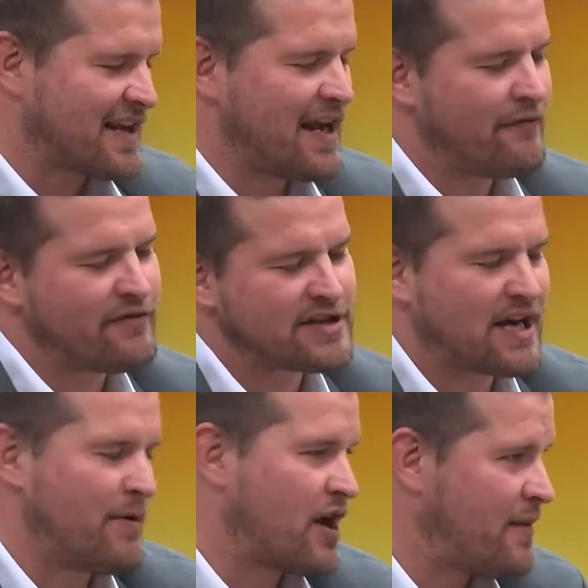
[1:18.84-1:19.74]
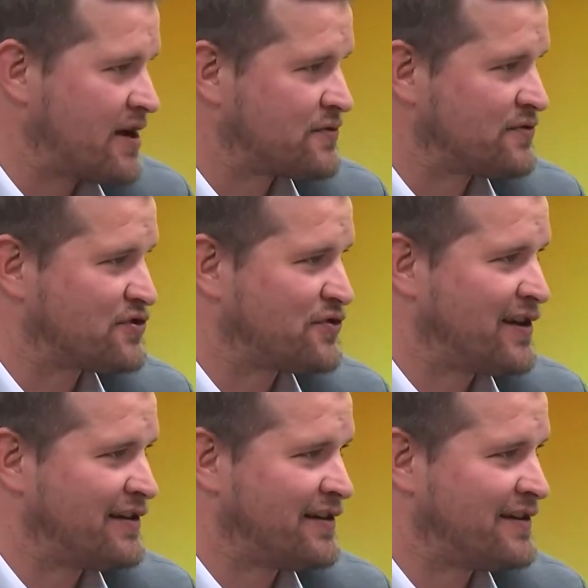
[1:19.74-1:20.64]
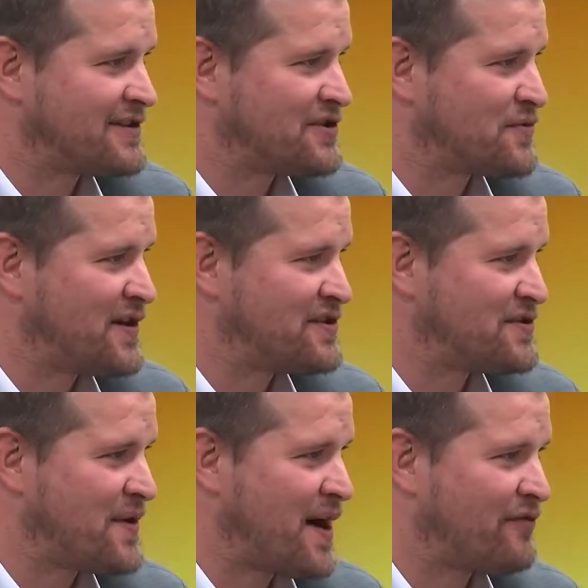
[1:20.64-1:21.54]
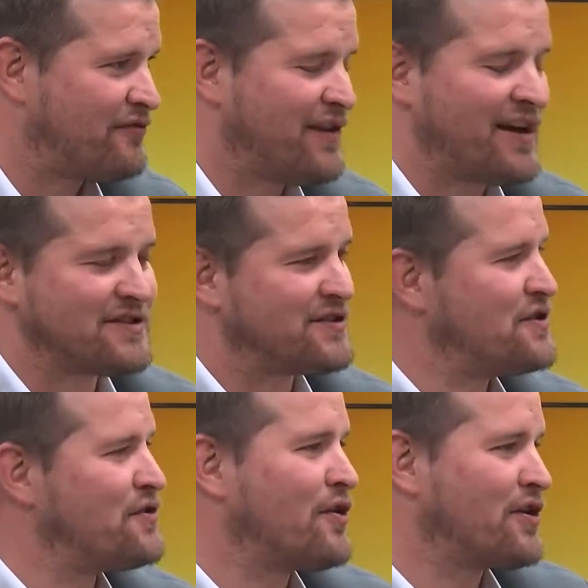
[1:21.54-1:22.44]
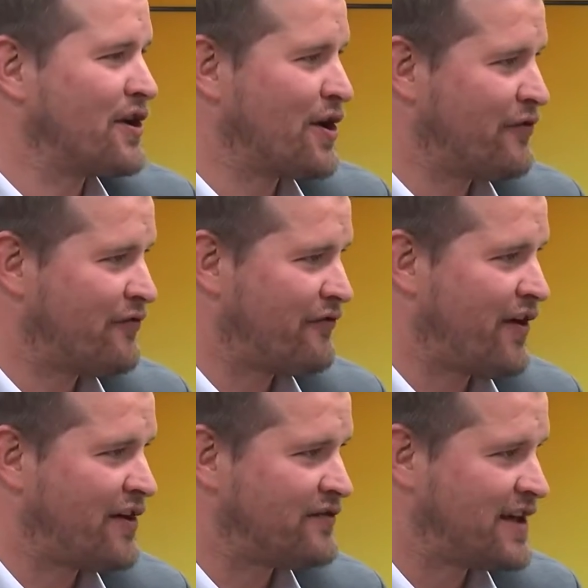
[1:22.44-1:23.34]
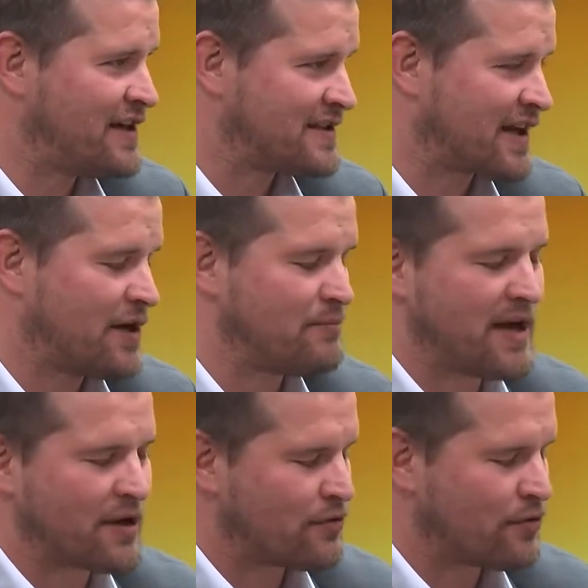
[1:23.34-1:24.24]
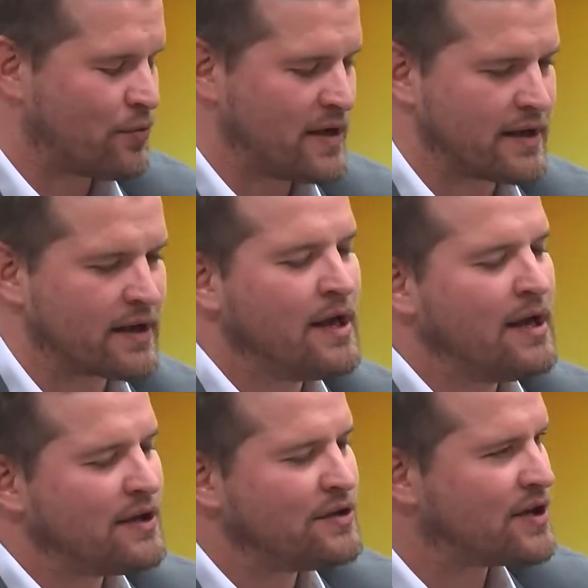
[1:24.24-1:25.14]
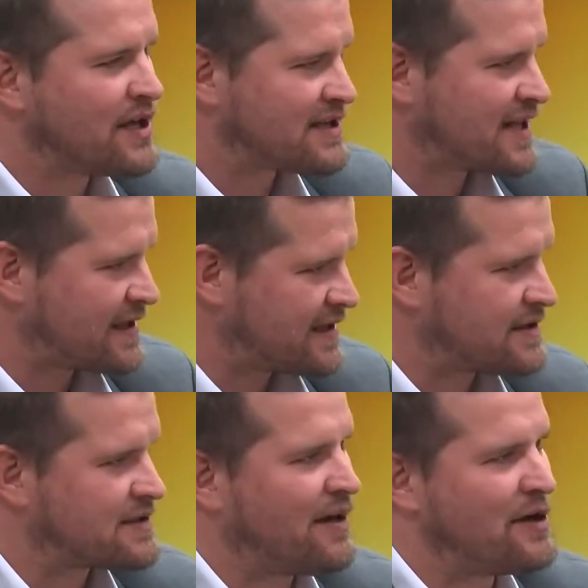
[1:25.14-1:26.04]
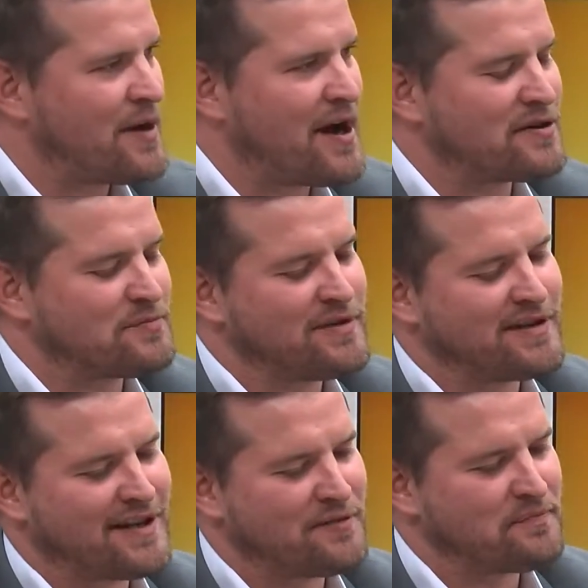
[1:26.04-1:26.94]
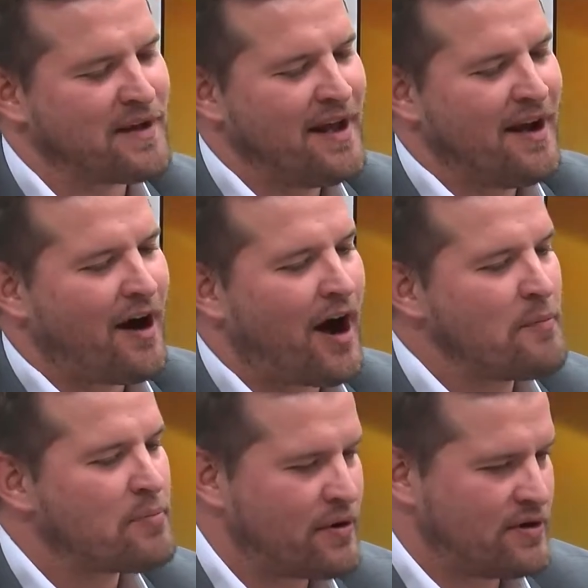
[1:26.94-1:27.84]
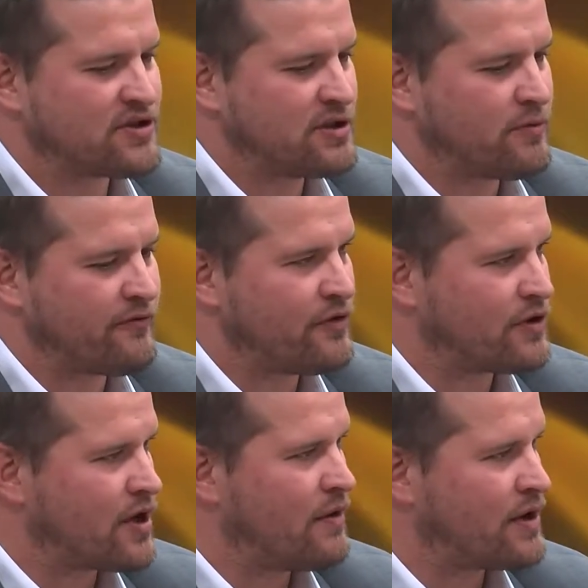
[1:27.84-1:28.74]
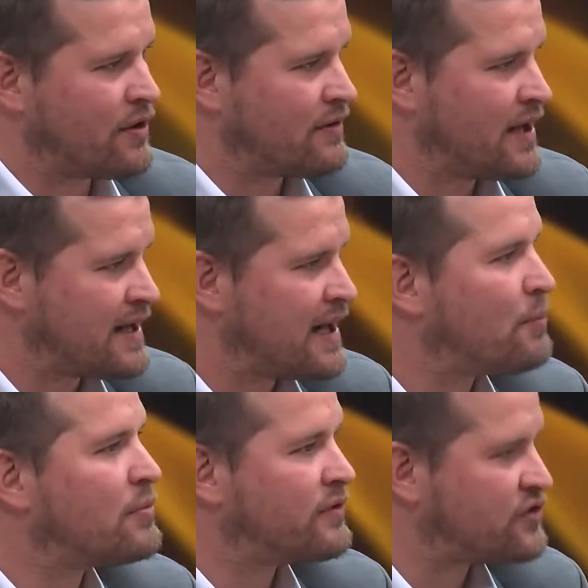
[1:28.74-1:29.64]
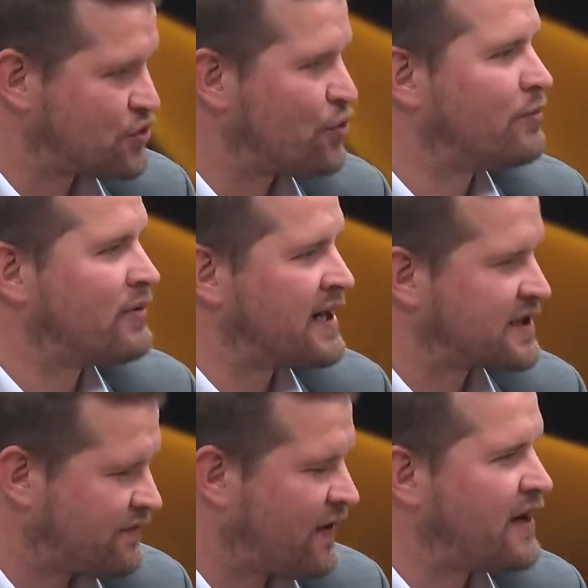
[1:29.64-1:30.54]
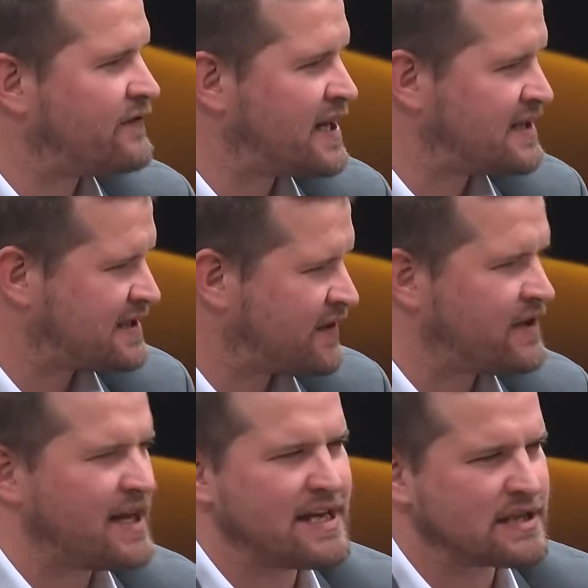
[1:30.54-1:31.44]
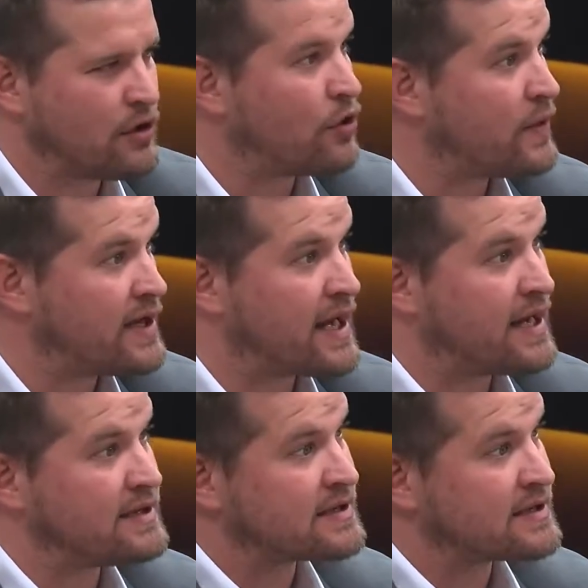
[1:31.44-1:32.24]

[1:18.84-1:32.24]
Every time I go back to Australia, it's a 22-hour flight, so you're not going to go for 5 days and come back, or a week. You're going to take that time out. But I personally prefer going on a number of short breaks, 5 days, 7 days, long weekends,